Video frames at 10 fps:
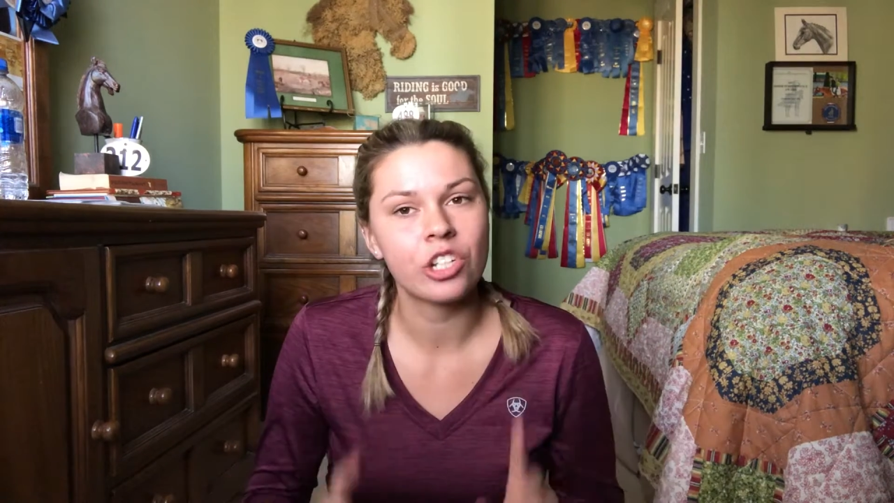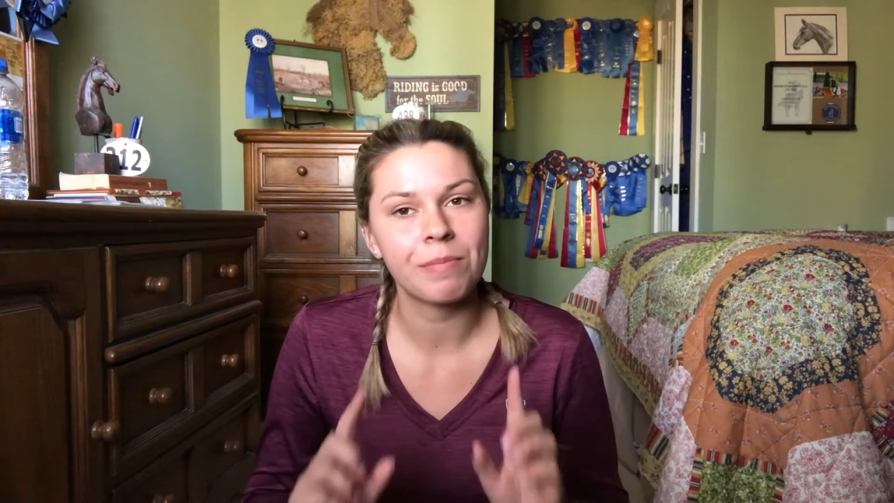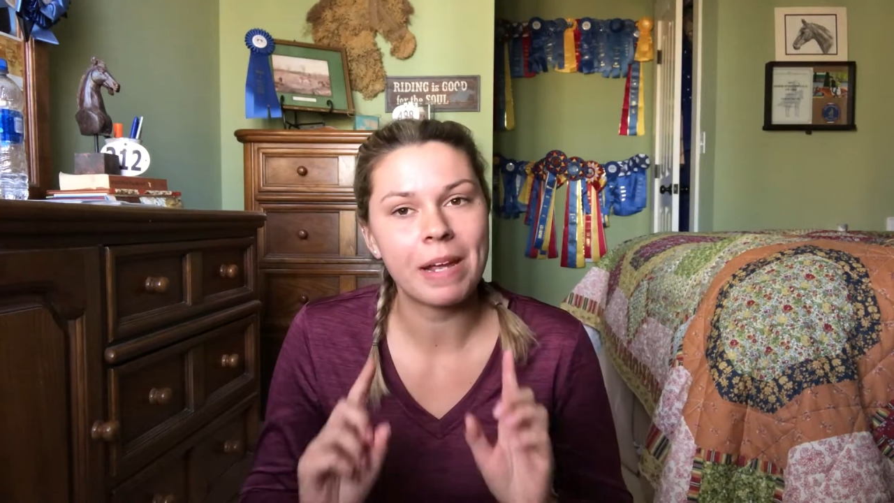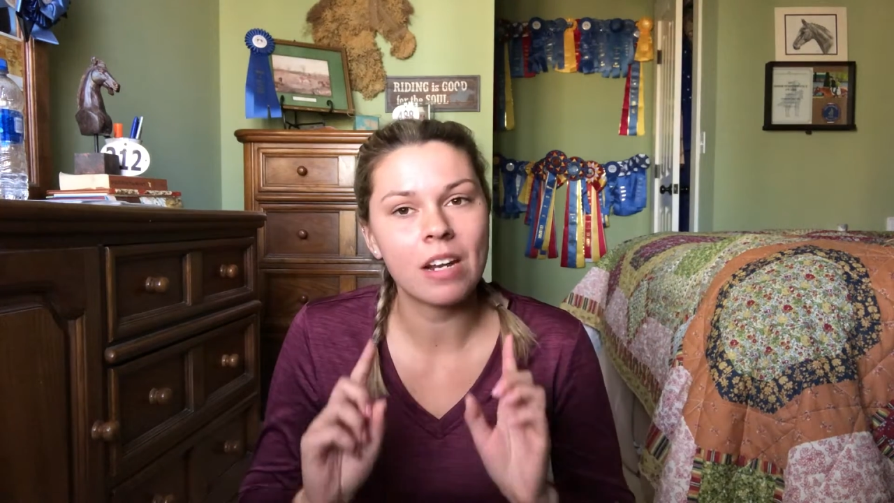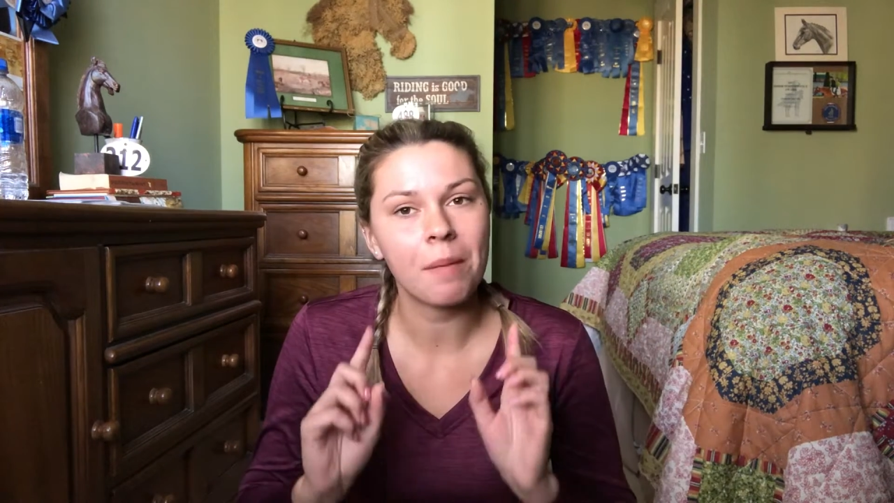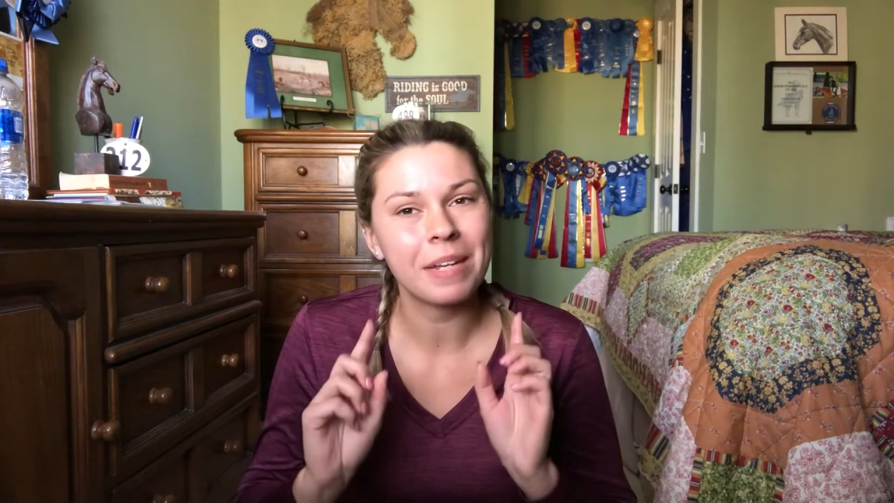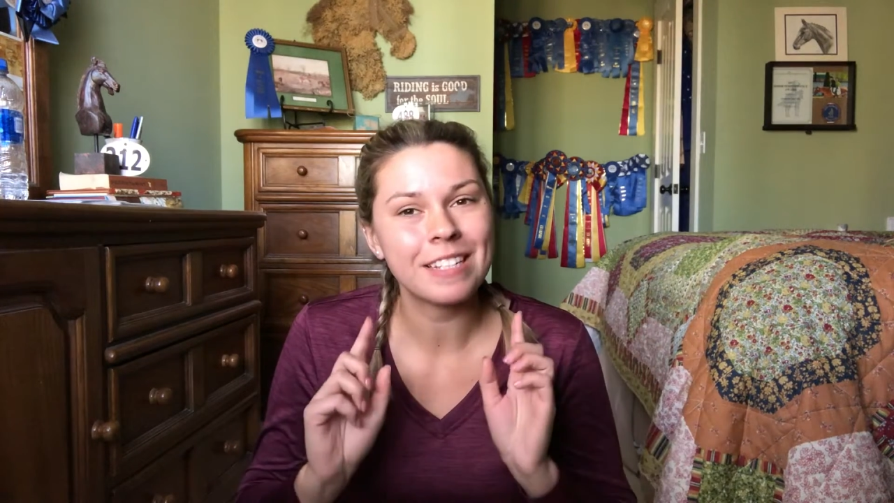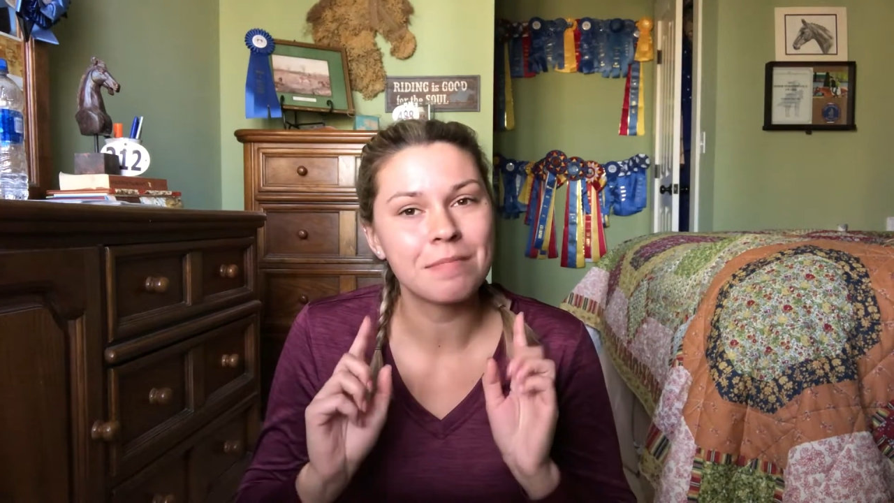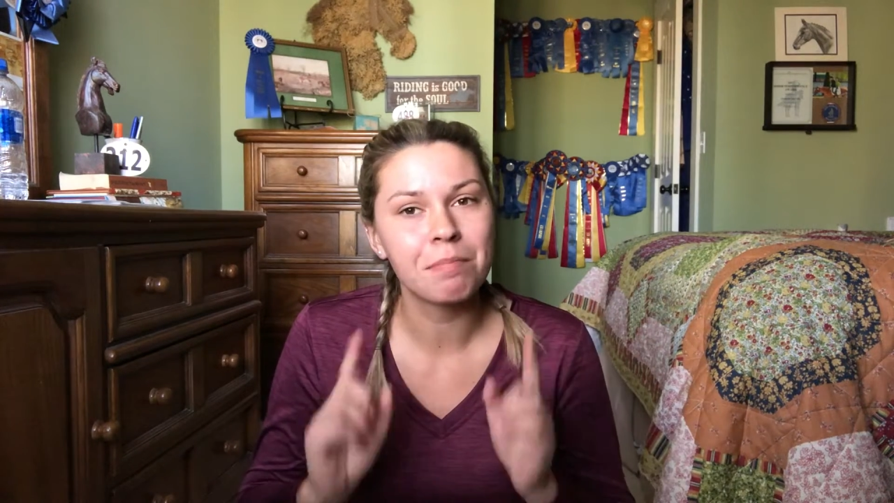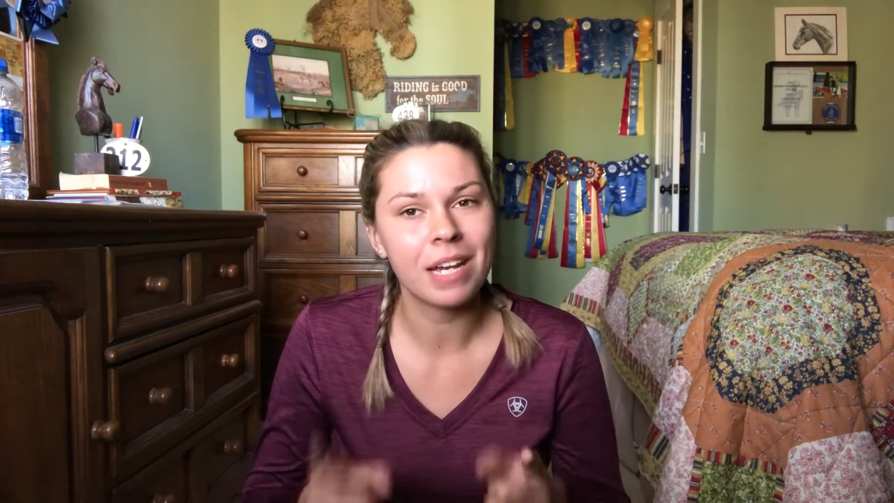She may not be
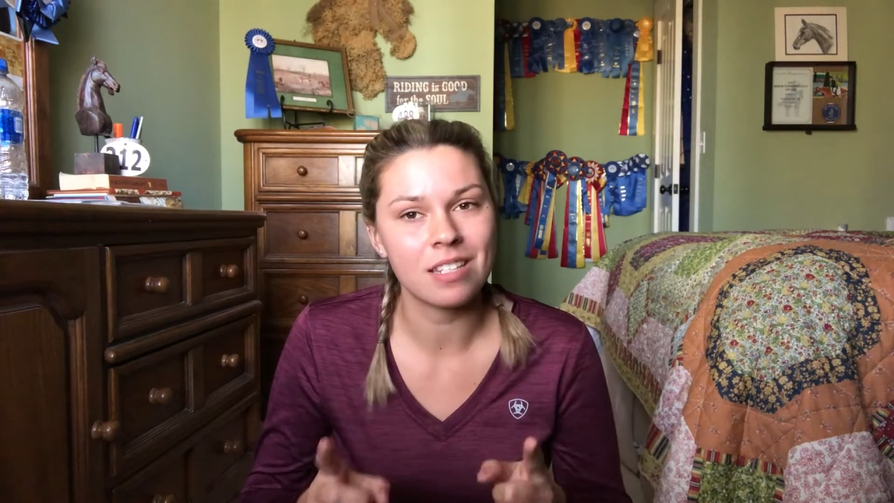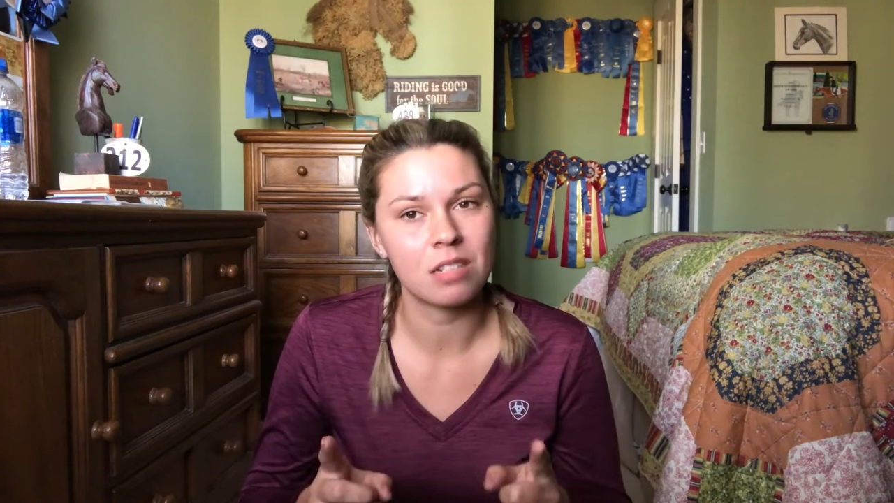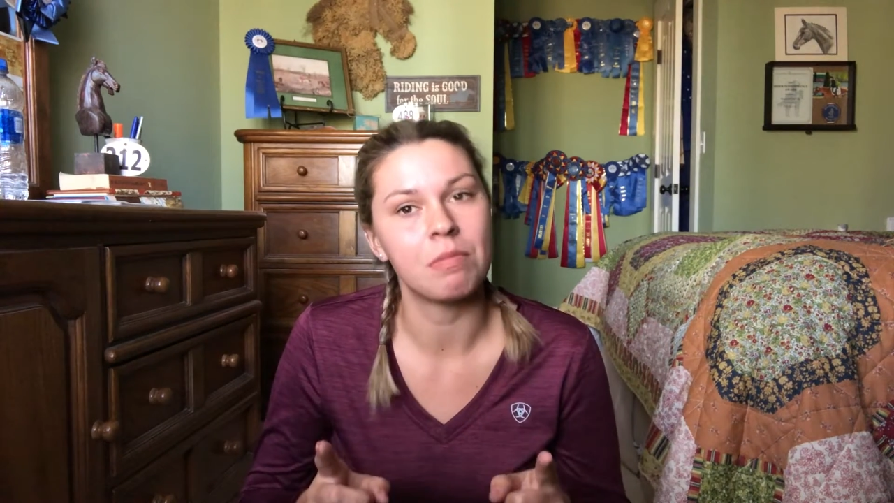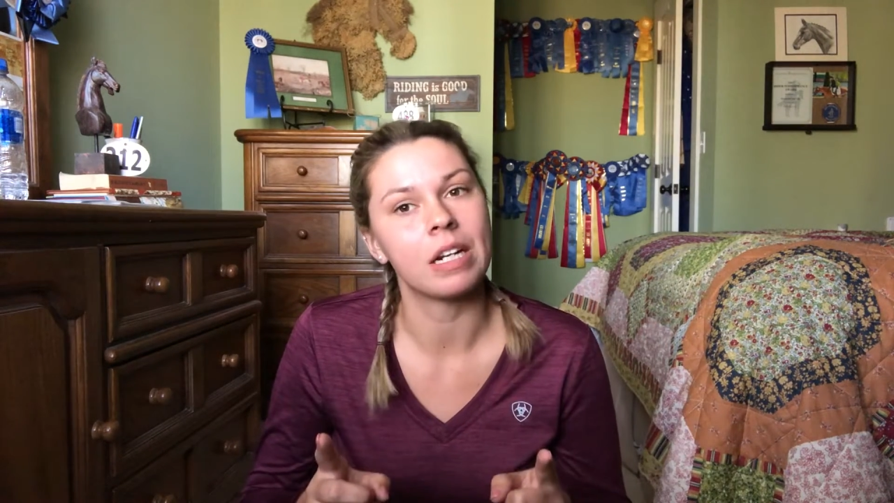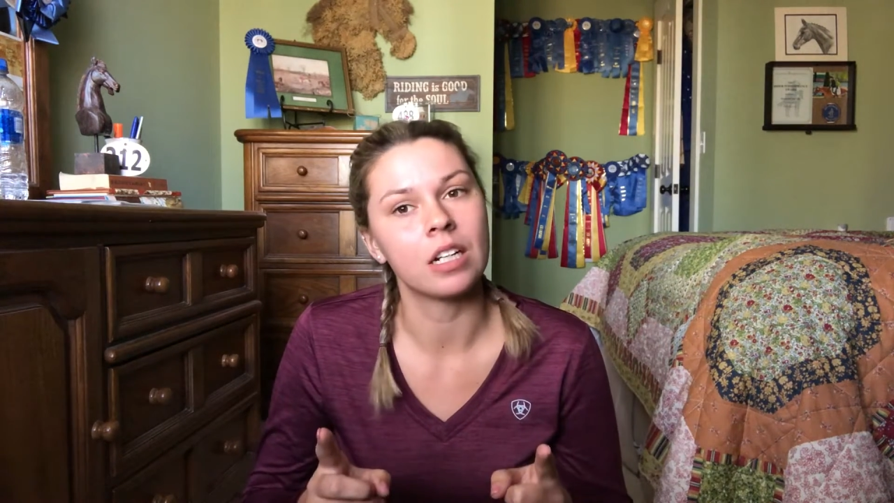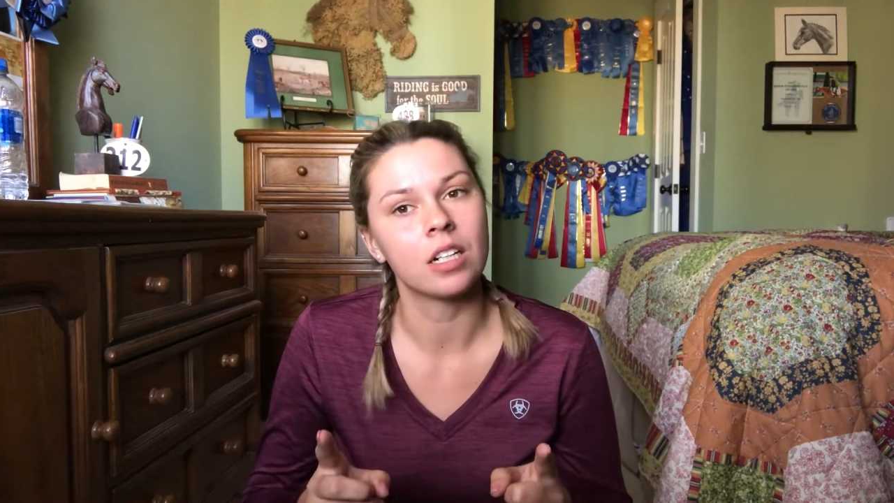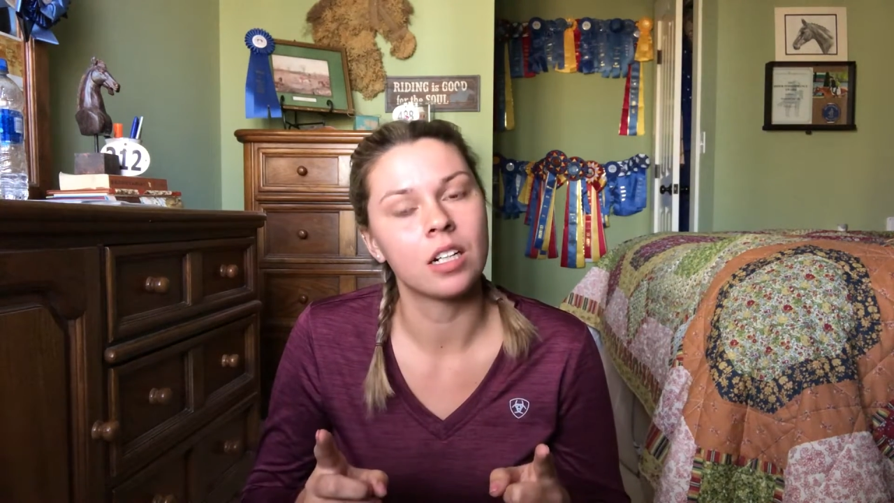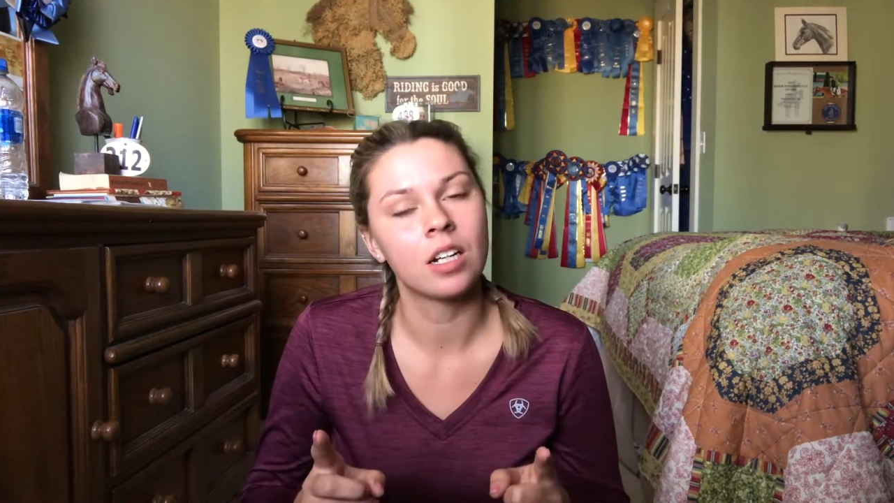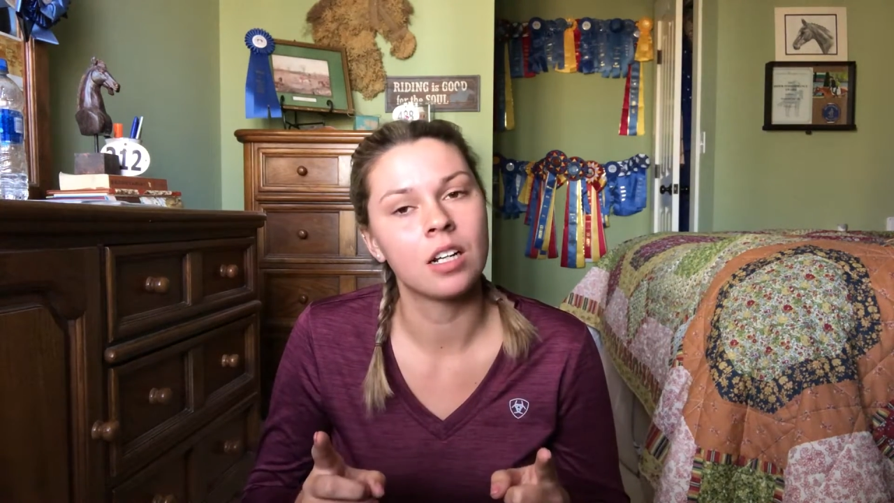his best mare,